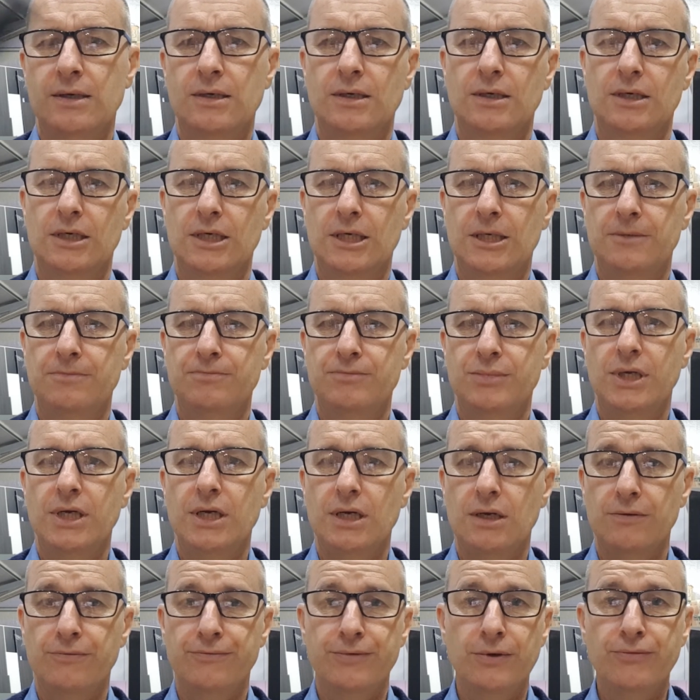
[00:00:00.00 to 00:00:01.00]

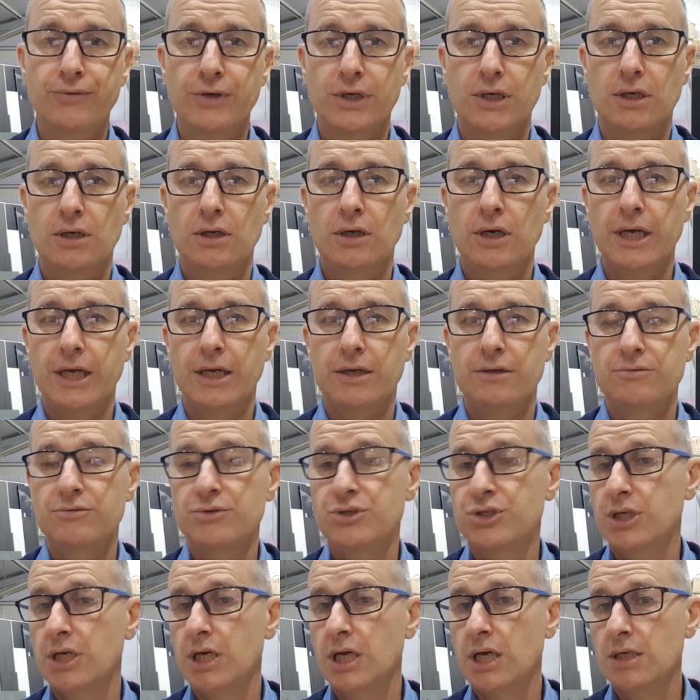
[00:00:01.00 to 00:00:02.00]
Feel free to like,
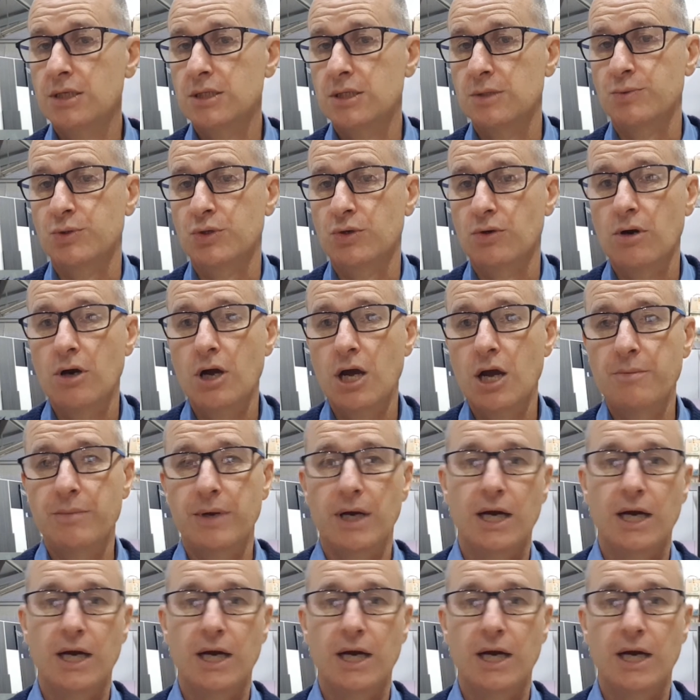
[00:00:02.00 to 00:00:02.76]
share, subscribe,